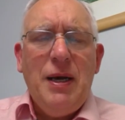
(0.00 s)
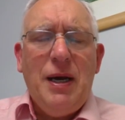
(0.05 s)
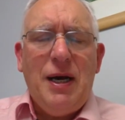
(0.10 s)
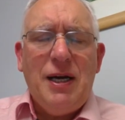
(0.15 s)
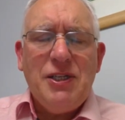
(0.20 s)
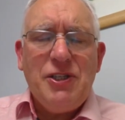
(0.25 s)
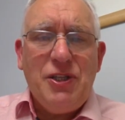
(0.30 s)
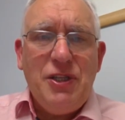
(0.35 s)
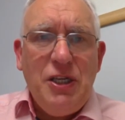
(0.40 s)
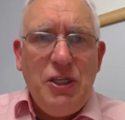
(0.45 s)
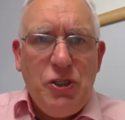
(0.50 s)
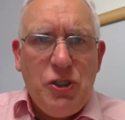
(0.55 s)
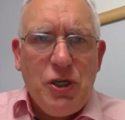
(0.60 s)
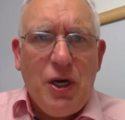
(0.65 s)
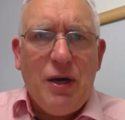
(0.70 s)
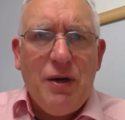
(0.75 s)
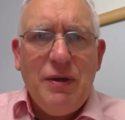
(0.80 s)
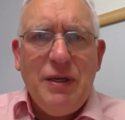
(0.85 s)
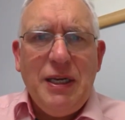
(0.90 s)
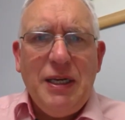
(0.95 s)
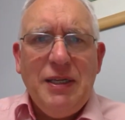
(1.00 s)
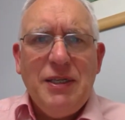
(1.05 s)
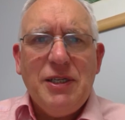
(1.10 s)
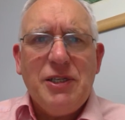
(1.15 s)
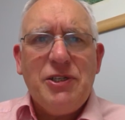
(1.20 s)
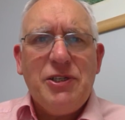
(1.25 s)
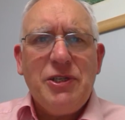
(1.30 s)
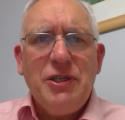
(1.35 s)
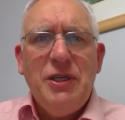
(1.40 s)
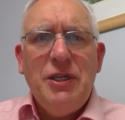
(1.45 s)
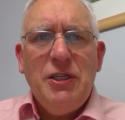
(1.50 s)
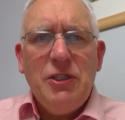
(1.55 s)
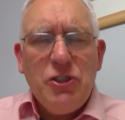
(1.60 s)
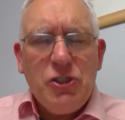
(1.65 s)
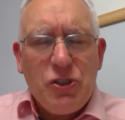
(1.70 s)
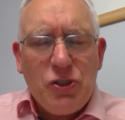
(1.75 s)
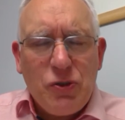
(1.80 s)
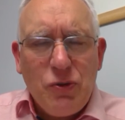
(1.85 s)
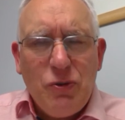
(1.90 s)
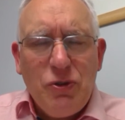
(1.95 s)
as they journeyed as
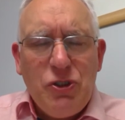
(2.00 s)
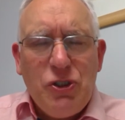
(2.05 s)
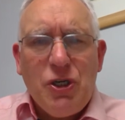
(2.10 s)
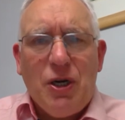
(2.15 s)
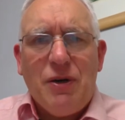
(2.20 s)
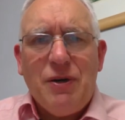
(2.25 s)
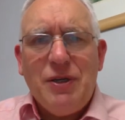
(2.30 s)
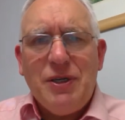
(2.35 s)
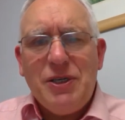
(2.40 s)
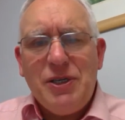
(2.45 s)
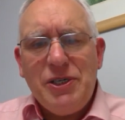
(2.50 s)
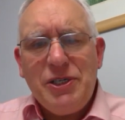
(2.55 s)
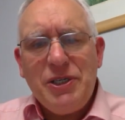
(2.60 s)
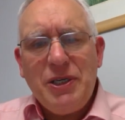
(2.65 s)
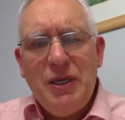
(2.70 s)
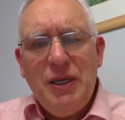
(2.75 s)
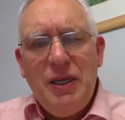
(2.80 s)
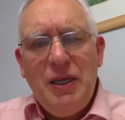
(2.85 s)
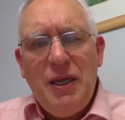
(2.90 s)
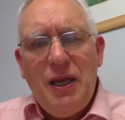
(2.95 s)
sojourners